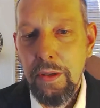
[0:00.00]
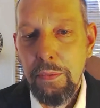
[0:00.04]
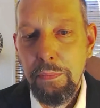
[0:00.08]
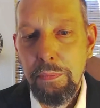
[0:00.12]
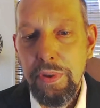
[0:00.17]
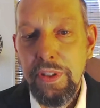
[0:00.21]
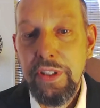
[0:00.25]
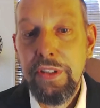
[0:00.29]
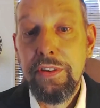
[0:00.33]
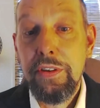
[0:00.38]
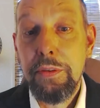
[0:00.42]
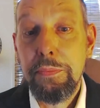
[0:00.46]

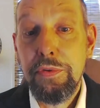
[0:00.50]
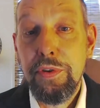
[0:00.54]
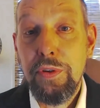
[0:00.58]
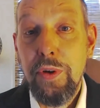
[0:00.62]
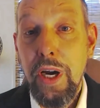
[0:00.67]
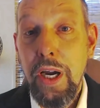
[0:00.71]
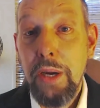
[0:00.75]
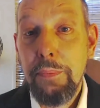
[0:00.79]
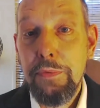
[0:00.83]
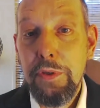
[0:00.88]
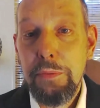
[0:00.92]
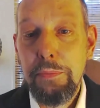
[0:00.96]
Please
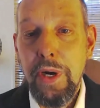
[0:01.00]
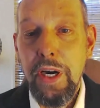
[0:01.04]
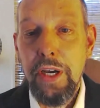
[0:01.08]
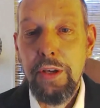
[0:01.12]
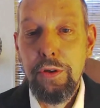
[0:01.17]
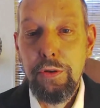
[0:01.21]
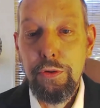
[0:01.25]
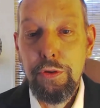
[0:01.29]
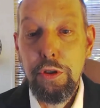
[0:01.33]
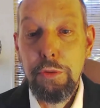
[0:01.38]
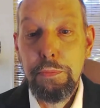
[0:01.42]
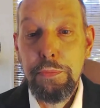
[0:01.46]
subscribe to my
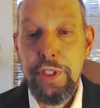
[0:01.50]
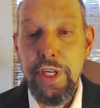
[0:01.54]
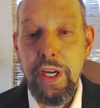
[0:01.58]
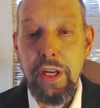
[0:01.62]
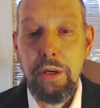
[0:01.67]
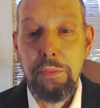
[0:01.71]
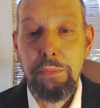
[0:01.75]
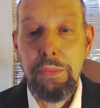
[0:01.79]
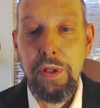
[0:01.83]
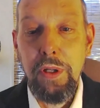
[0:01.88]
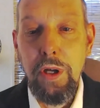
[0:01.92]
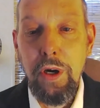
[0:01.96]
YouTube
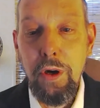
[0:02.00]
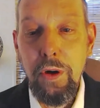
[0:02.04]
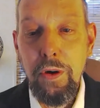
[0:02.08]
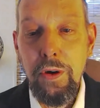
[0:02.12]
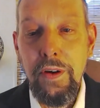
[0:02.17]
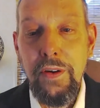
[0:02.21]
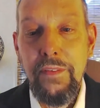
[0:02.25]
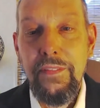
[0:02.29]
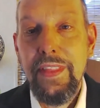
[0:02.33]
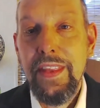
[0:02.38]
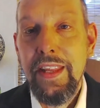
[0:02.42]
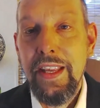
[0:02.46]
channel below
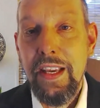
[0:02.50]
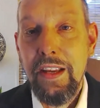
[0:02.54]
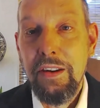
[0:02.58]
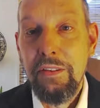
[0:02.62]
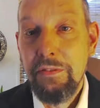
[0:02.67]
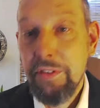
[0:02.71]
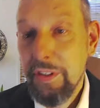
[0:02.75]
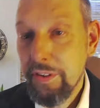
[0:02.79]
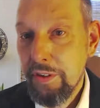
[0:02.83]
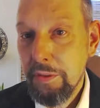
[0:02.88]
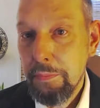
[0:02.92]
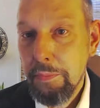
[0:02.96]
and
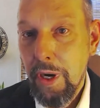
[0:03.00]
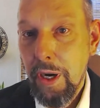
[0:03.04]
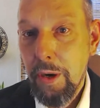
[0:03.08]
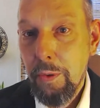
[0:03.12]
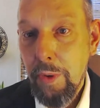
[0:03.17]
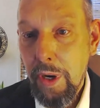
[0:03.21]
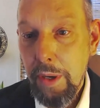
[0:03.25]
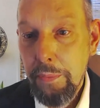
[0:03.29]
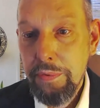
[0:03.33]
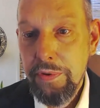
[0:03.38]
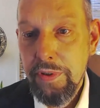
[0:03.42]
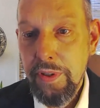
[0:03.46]
visit my
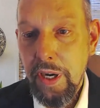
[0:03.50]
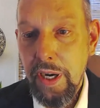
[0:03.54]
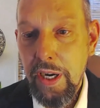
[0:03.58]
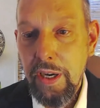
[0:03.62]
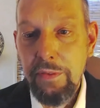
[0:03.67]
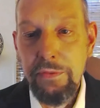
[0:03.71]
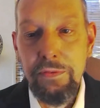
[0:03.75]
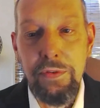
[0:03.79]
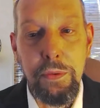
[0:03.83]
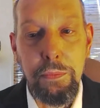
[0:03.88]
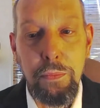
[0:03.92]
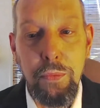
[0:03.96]

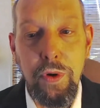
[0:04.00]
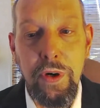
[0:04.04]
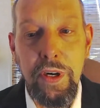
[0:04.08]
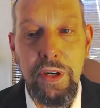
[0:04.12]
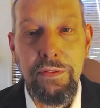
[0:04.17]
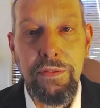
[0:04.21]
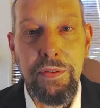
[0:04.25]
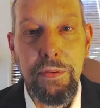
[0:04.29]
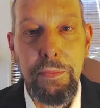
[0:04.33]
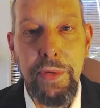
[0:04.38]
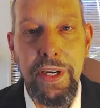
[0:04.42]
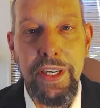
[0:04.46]
website for more
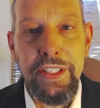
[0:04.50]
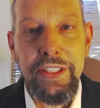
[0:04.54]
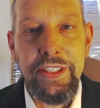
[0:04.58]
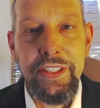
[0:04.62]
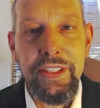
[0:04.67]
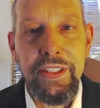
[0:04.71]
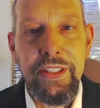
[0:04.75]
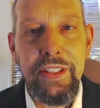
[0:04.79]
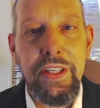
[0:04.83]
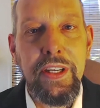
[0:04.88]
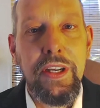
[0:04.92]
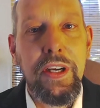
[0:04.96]

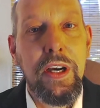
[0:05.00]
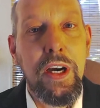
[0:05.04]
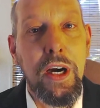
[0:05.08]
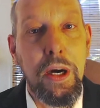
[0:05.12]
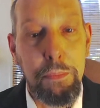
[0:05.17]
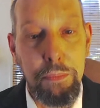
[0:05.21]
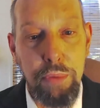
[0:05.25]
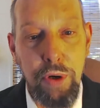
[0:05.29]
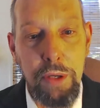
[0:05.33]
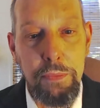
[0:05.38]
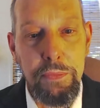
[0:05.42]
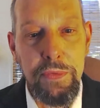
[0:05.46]
information,
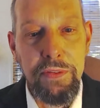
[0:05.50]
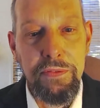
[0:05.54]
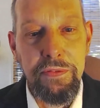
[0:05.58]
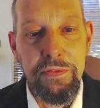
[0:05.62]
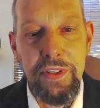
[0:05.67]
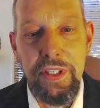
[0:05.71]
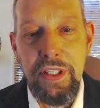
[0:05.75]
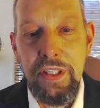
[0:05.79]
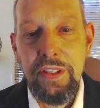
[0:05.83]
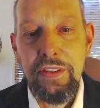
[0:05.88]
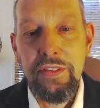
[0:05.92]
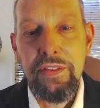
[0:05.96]
appointment
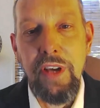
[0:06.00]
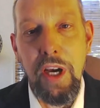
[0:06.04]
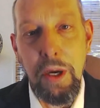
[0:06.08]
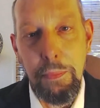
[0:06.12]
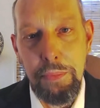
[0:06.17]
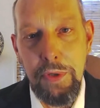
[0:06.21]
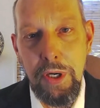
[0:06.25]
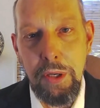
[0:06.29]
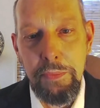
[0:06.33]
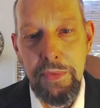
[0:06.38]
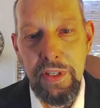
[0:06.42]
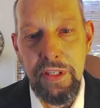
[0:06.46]
fees,
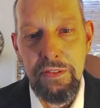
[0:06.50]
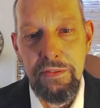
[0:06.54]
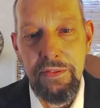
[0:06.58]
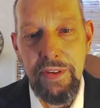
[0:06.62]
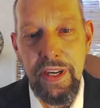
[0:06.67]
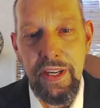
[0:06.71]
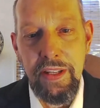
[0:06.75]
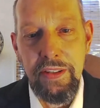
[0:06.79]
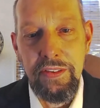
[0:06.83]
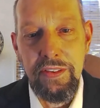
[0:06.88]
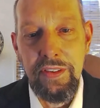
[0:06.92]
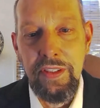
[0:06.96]
upcoming
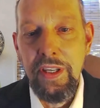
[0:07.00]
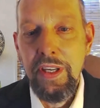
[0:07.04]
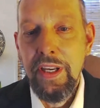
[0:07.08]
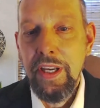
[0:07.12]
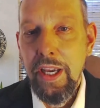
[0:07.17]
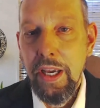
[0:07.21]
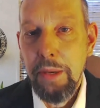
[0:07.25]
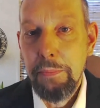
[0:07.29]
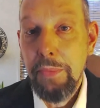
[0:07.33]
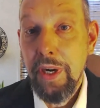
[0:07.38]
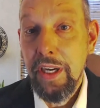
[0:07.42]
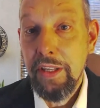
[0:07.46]
events,
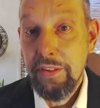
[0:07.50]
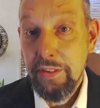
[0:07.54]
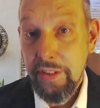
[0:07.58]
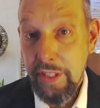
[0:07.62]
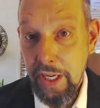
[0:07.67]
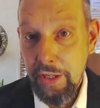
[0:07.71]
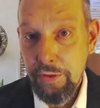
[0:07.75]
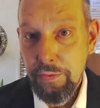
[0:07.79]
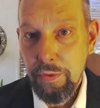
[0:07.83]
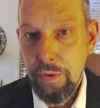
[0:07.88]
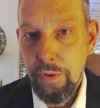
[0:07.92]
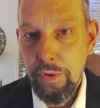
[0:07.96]
and my
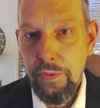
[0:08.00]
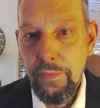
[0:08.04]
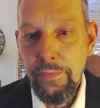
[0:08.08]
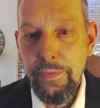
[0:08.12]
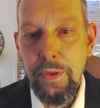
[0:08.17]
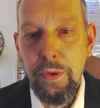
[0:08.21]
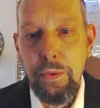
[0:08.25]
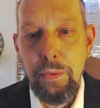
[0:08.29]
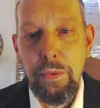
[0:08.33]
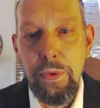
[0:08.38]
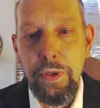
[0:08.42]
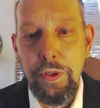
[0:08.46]
schedule,
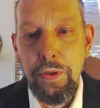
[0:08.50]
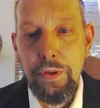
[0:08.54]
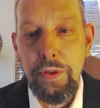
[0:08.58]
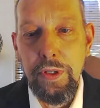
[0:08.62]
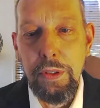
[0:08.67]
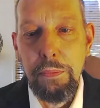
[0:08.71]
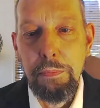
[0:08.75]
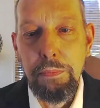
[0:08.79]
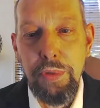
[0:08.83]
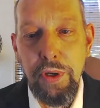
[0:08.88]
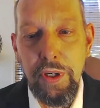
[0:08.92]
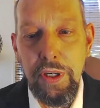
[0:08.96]
where you
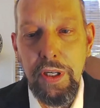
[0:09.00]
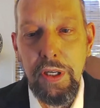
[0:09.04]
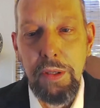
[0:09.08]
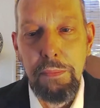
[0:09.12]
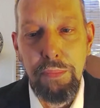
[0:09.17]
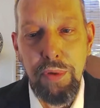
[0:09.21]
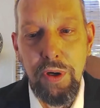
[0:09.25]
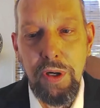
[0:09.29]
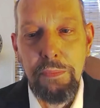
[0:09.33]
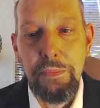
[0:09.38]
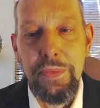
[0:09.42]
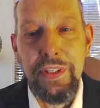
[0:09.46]
can book an
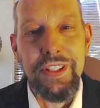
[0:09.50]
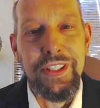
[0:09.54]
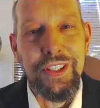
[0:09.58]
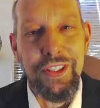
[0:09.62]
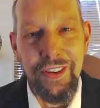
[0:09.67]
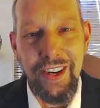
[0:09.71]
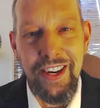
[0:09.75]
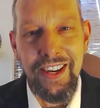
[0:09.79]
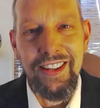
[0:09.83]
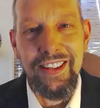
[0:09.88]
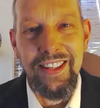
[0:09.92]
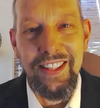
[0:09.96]
appointment
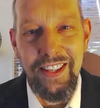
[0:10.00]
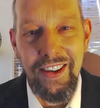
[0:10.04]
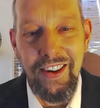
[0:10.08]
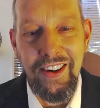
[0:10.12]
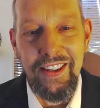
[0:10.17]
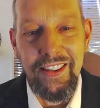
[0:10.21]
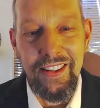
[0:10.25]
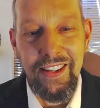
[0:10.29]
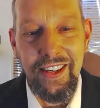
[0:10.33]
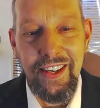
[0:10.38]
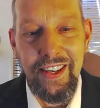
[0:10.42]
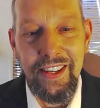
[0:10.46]
directly
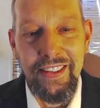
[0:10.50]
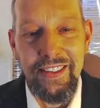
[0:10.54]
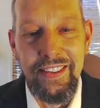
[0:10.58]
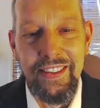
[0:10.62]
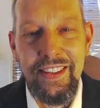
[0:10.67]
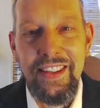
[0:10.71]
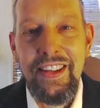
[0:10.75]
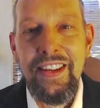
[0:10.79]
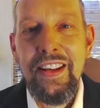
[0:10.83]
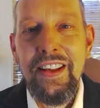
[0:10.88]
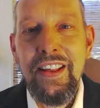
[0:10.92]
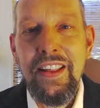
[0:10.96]
online.
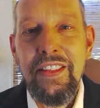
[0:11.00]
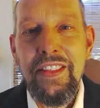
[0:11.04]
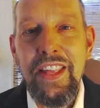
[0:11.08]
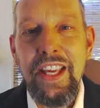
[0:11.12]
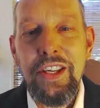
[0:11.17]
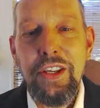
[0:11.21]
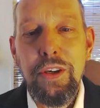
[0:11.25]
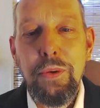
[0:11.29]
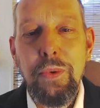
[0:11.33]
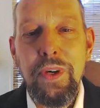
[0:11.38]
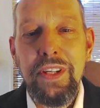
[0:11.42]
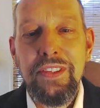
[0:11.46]

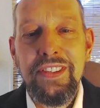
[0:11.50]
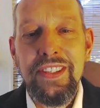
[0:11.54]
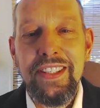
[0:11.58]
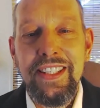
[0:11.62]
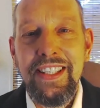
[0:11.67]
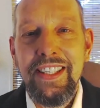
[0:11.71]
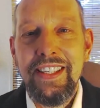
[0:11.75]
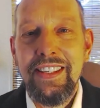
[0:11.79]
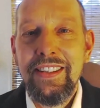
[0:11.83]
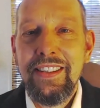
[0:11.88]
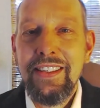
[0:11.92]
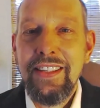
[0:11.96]
Thank you once
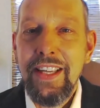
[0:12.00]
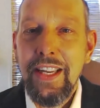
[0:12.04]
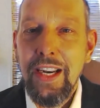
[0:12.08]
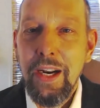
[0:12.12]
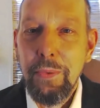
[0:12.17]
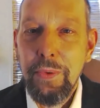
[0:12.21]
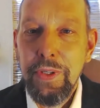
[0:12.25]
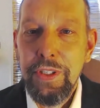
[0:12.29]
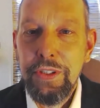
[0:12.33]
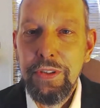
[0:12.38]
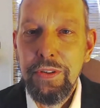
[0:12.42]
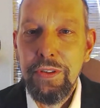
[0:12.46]
again, and I
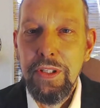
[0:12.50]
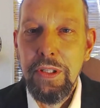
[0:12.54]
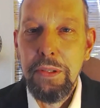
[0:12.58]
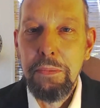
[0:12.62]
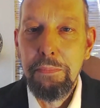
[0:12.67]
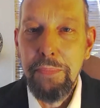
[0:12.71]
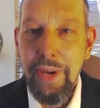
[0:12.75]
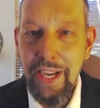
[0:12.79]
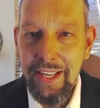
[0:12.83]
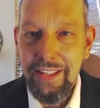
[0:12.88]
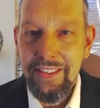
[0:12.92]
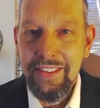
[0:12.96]
wish you the
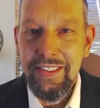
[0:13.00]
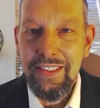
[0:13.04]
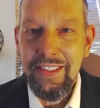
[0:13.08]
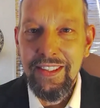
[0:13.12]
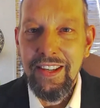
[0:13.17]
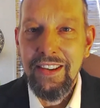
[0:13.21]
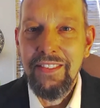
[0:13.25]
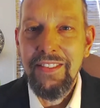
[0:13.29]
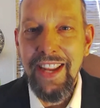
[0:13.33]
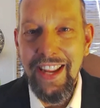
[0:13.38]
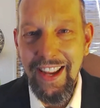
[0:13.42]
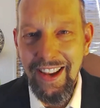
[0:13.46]
best
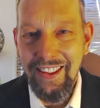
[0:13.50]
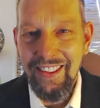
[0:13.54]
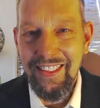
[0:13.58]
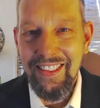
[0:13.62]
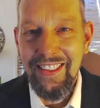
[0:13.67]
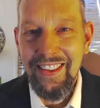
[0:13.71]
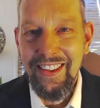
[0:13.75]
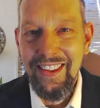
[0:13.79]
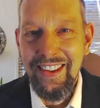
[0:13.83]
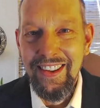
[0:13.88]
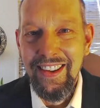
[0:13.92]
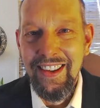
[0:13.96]
of health
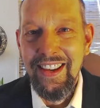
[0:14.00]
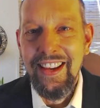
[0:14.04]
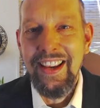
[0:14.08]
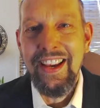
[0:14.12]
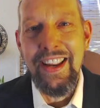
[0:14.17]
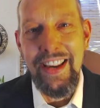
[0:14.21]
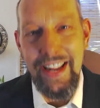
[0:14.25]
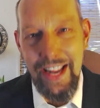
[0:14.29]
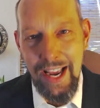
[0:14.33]
and